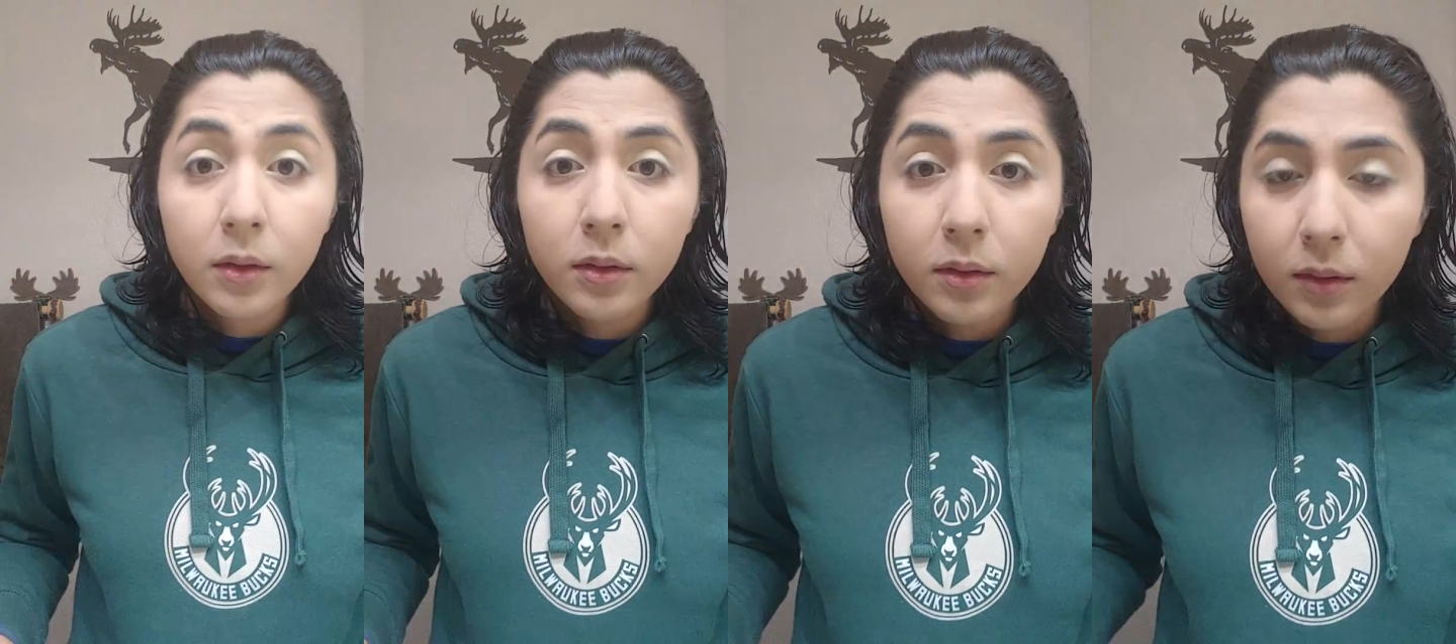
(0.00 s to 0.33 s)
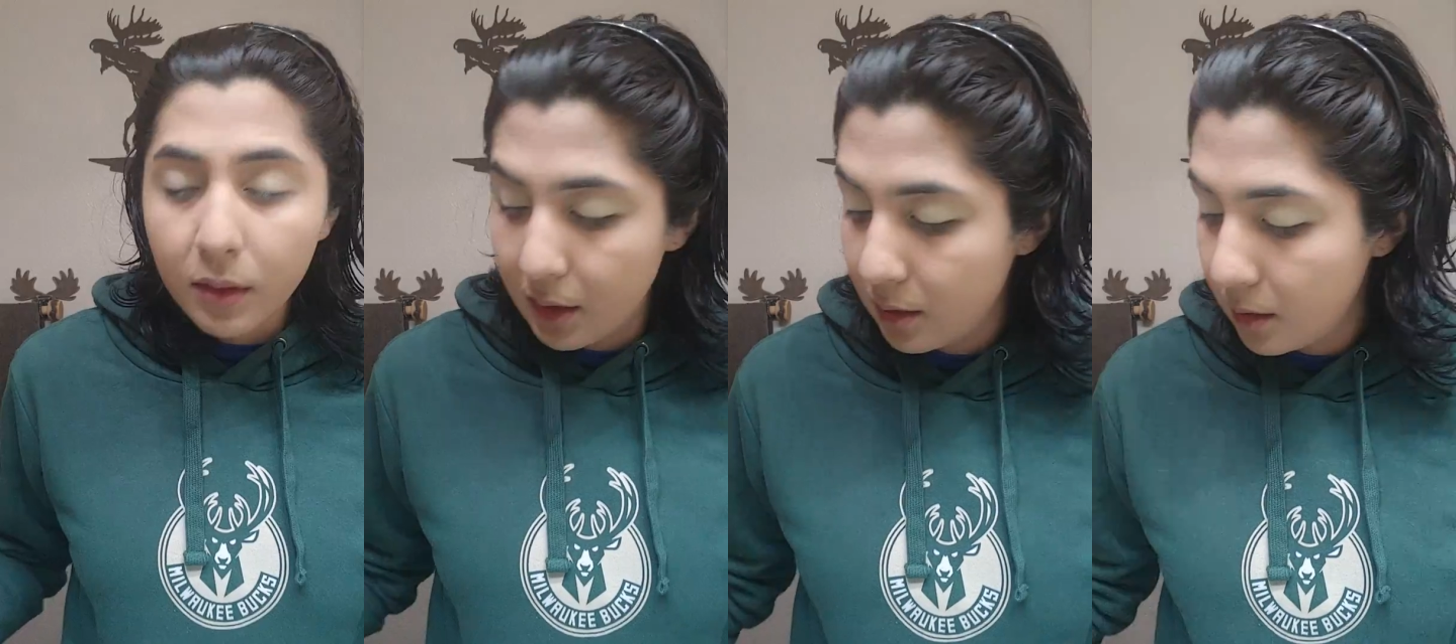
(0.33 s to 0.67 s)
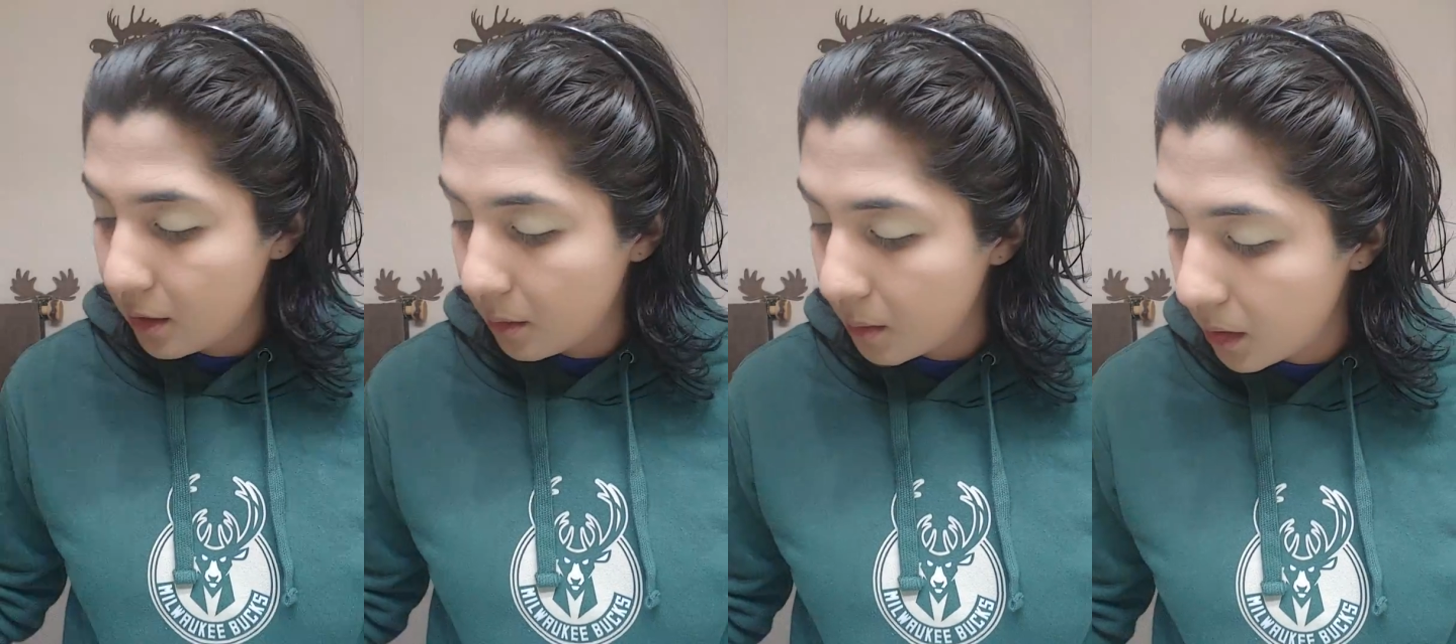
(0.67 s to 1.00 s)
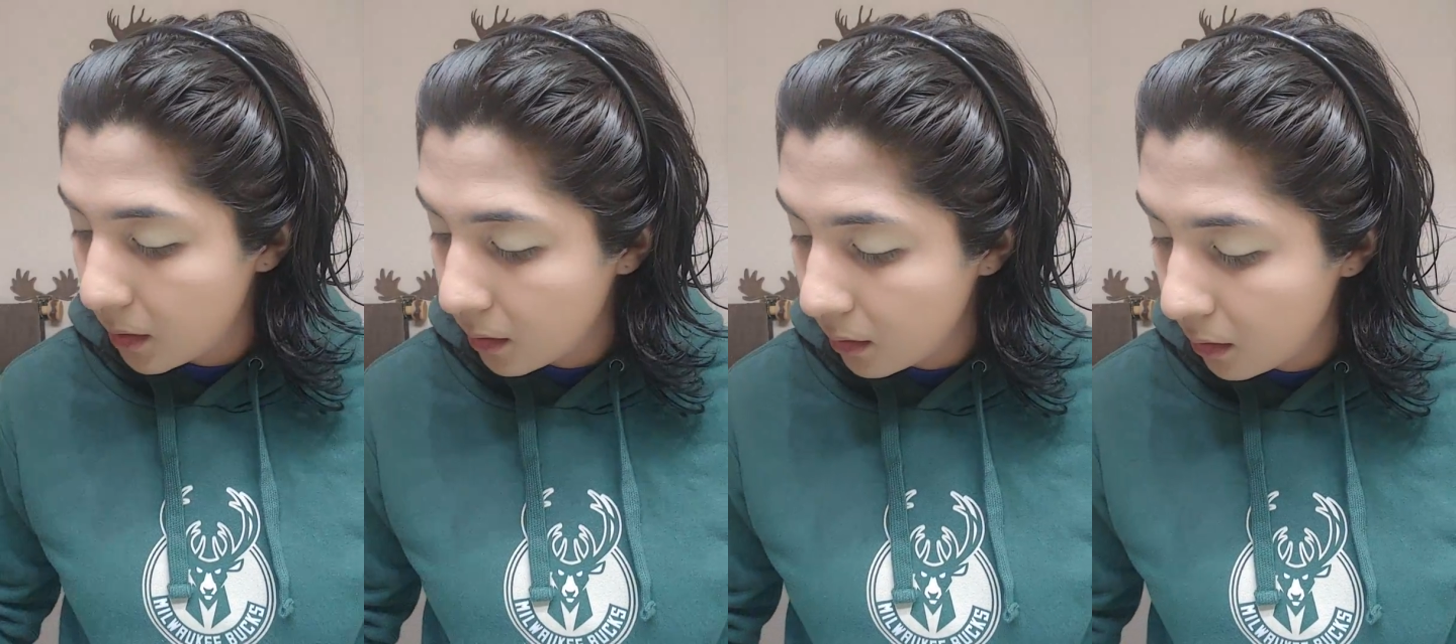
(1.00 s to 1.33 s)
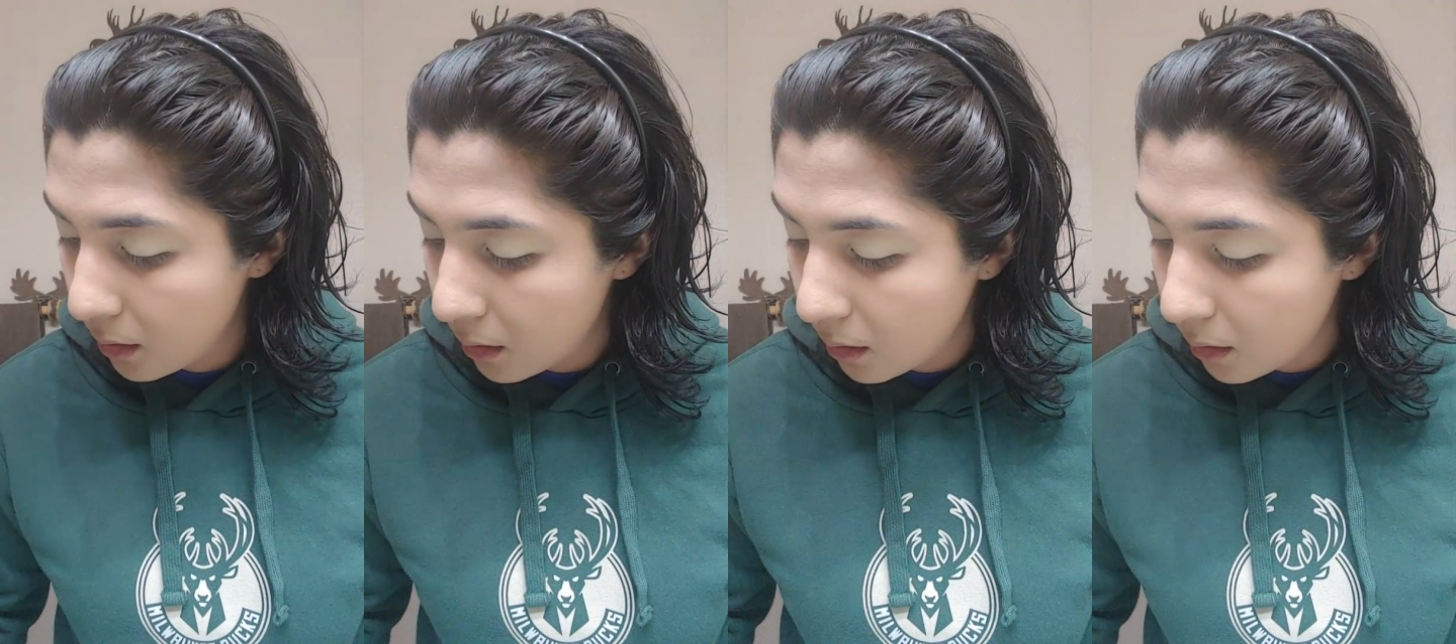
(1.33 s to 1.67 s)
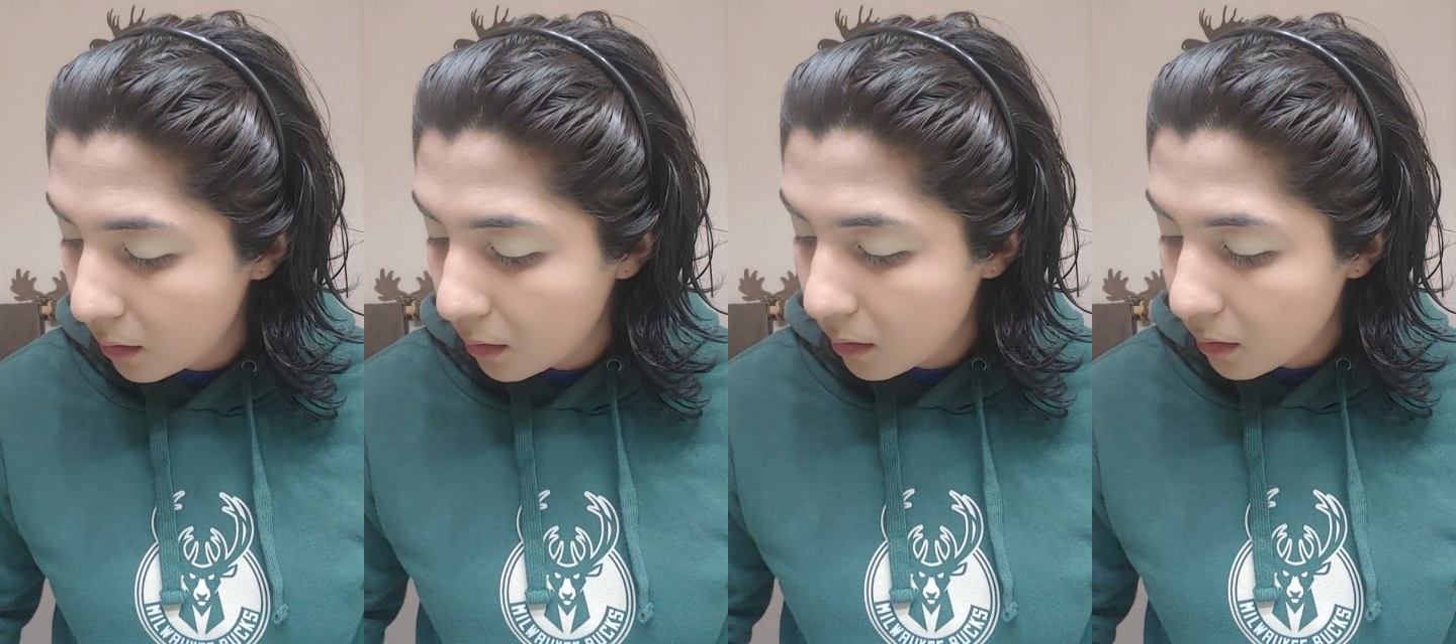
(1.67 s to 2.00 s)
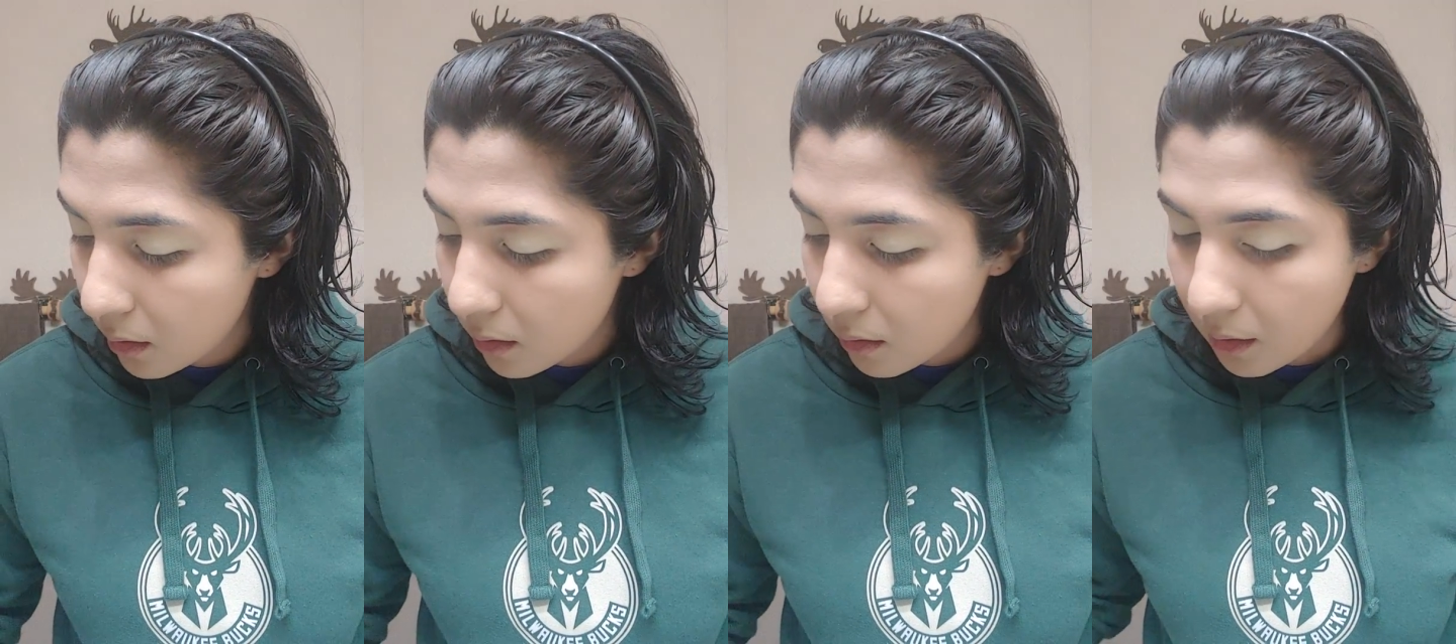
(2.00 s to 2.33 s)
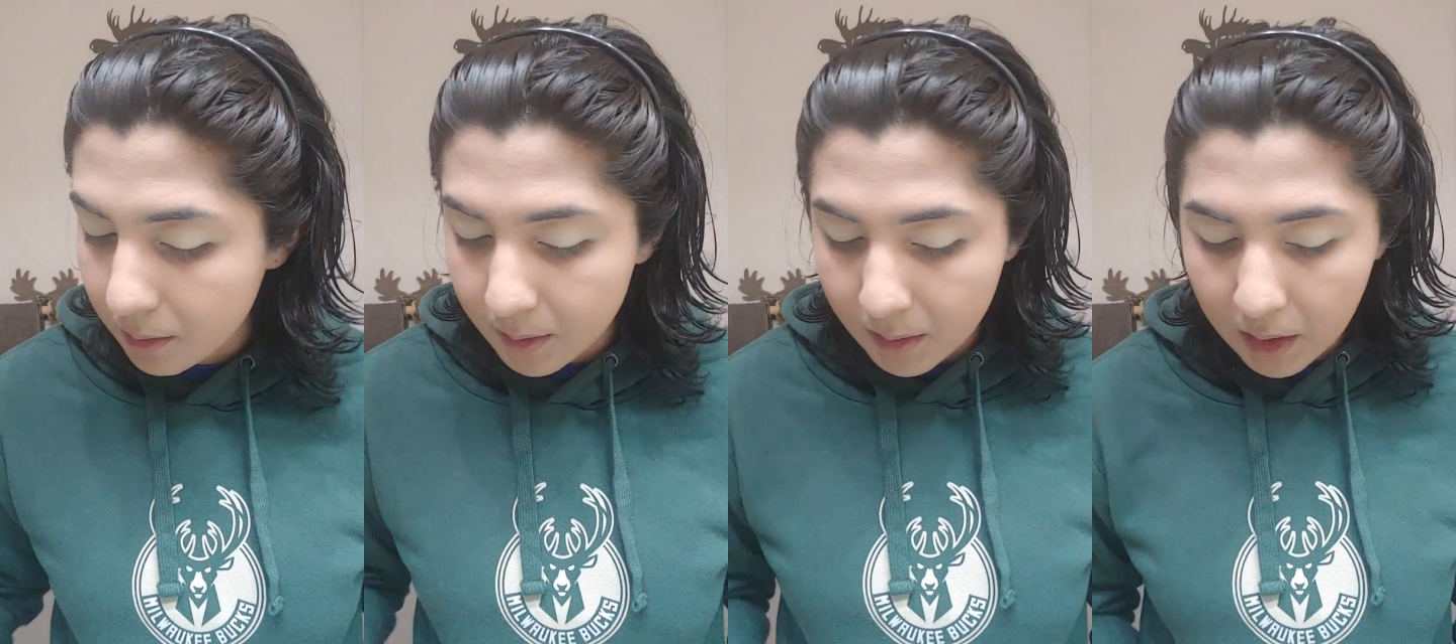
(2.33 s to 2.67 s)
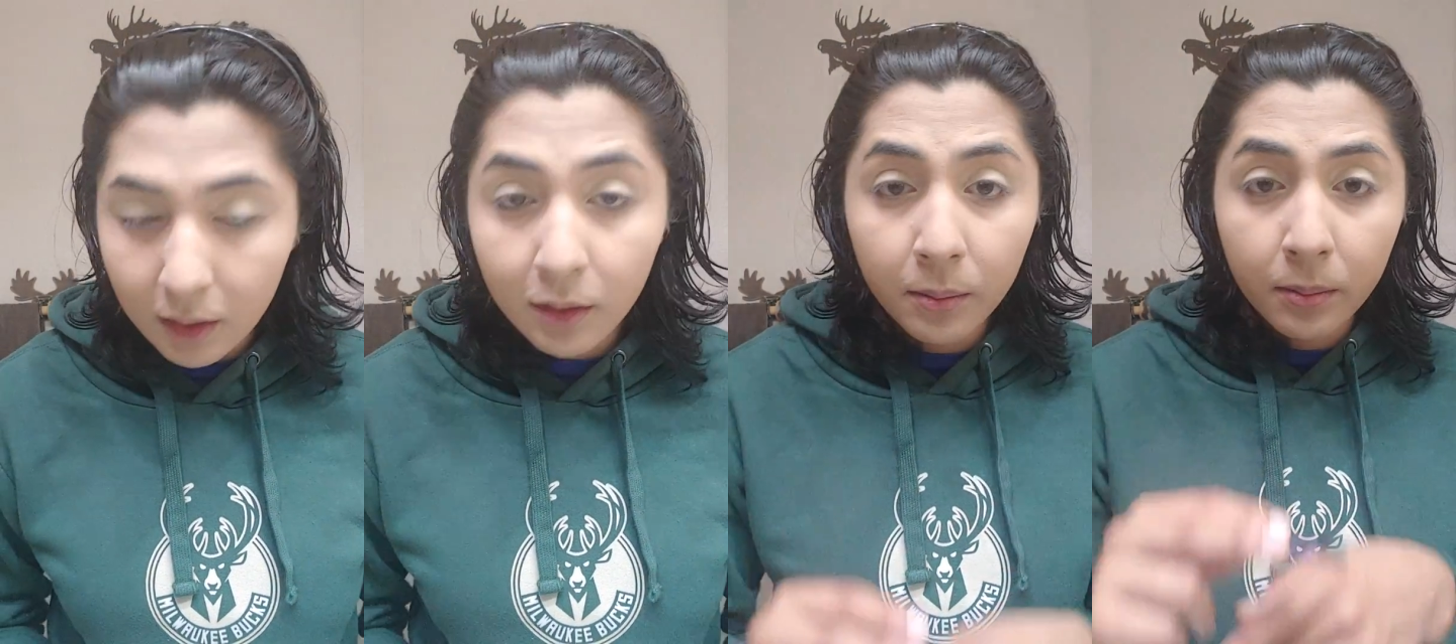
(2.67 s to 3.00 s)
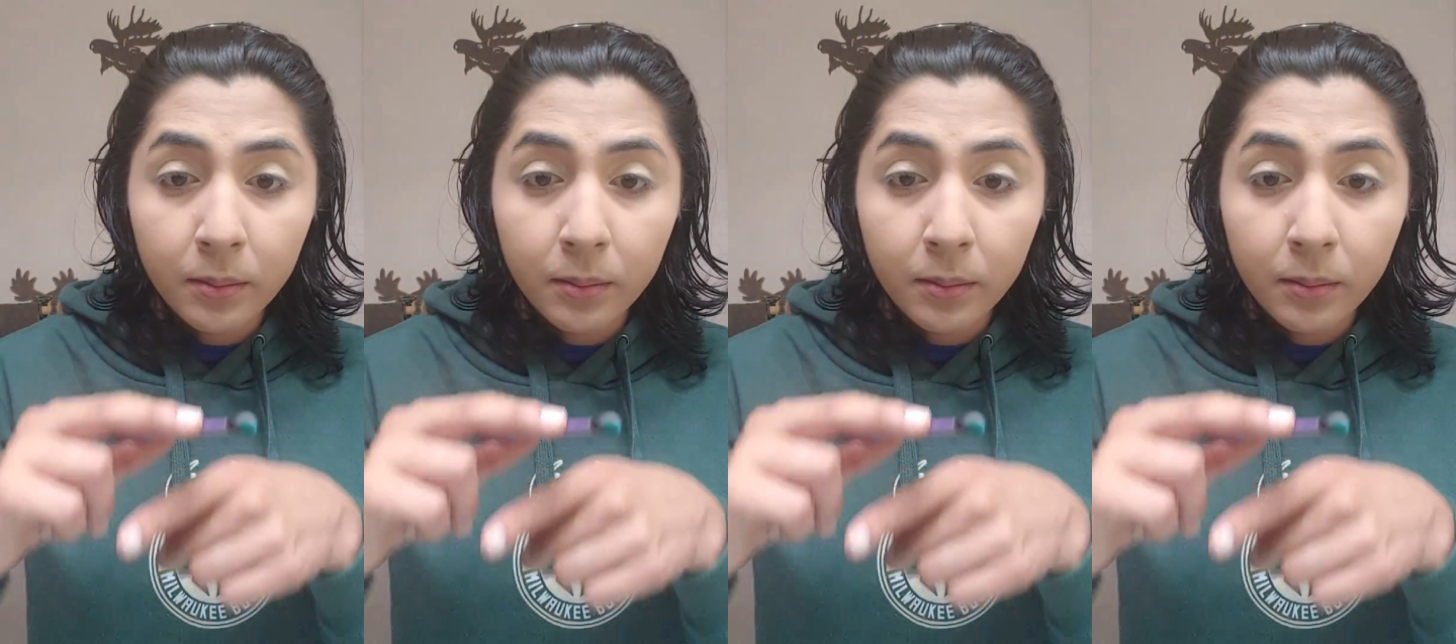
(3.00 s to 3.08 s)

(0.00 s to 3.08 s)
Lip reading: So again, same thing. Grab some color.